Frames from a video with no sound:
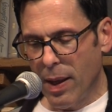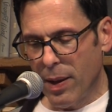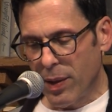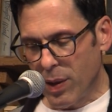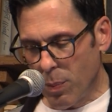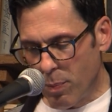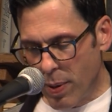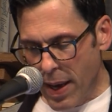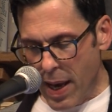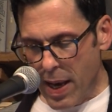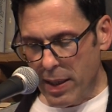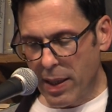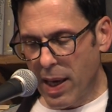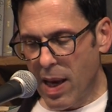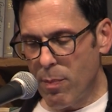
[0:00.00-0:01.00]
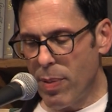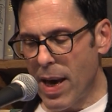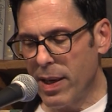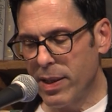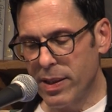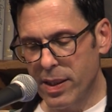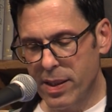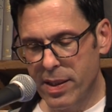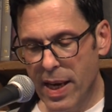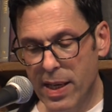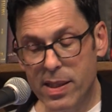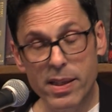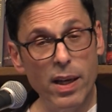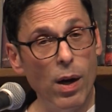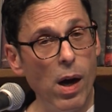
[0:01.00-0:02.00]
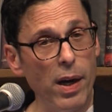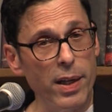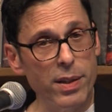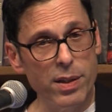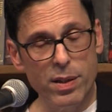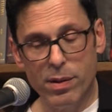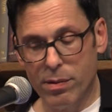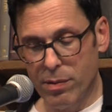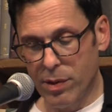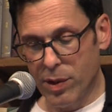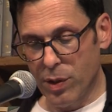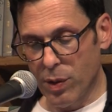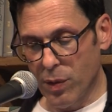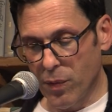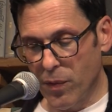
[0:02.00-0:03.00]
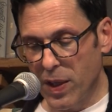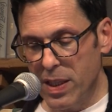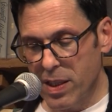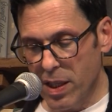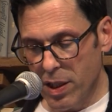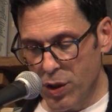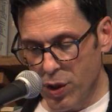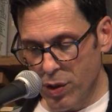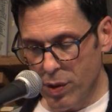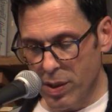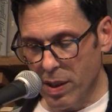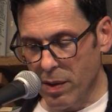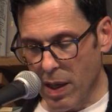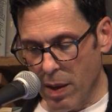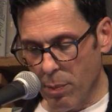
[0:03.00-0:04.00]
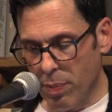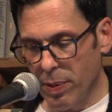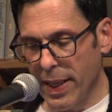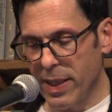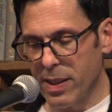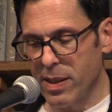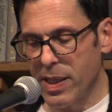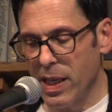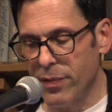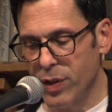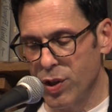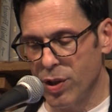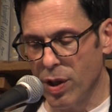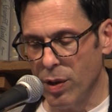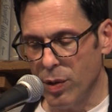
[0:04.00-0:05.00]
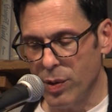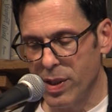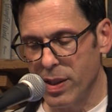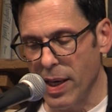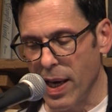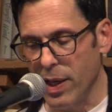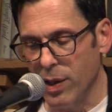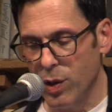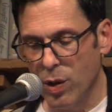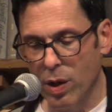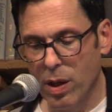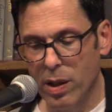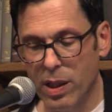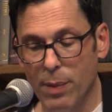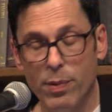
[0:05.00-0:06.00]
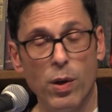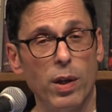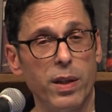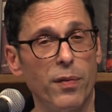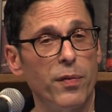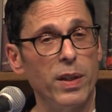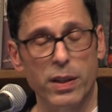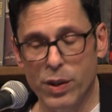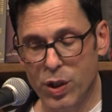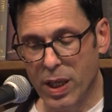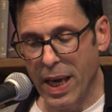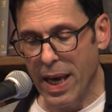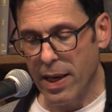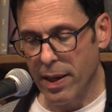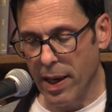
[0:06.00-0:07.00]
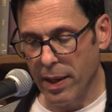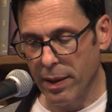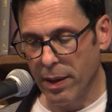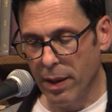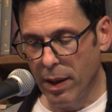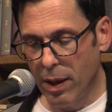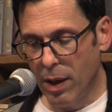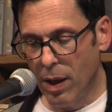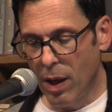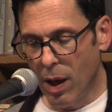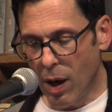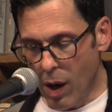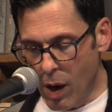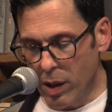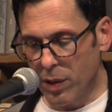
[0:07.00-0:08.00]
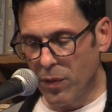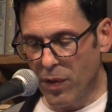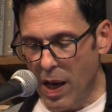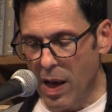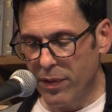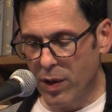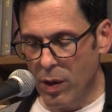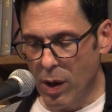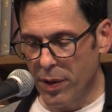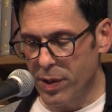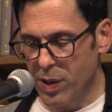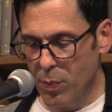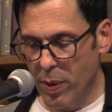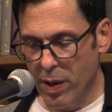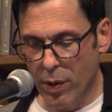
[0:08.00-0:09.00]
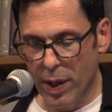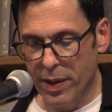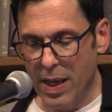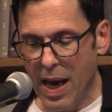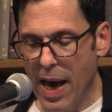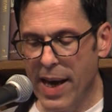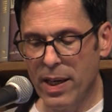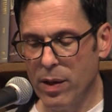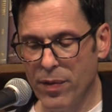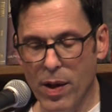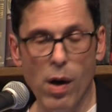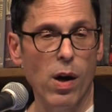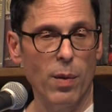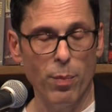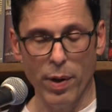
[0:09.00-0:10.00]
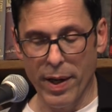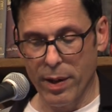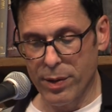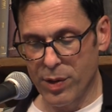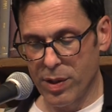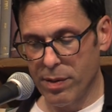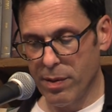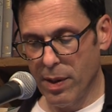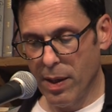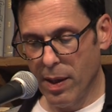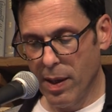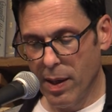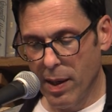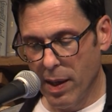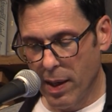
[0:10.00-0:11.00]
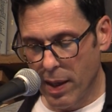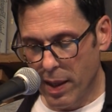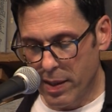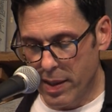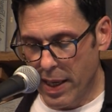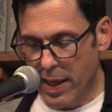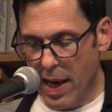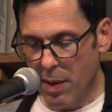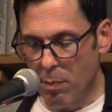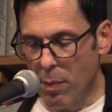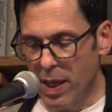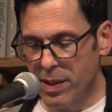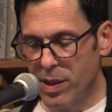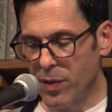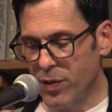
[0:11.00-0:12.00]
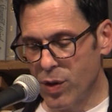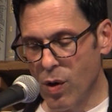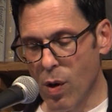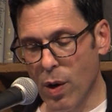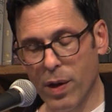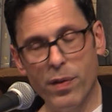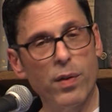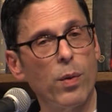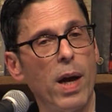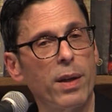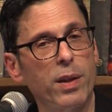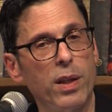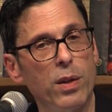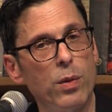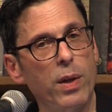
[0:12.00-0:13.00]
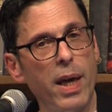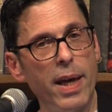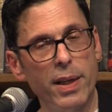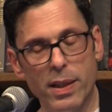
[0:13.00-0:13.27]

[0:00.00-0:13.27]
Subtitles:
The band came back to the States that August due to visa issues and played a set of shows at a New York club called the Village Gate, and all involved called this period the height of the Heartbreakers, as they'd had months of touring throughout the UK